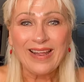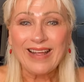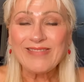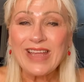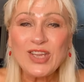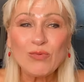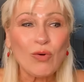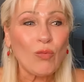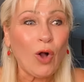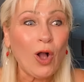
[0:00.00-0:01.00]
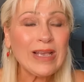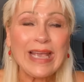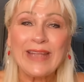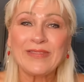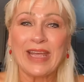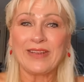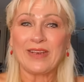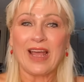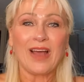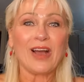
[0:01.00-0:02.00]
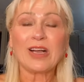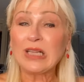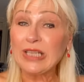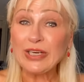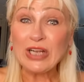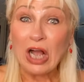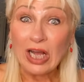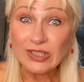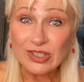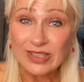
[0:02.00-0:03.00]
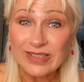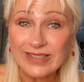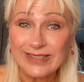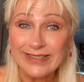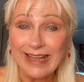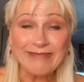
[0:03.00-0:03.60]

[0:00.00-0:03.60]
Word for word: Then you will walk in, in a clear conscience,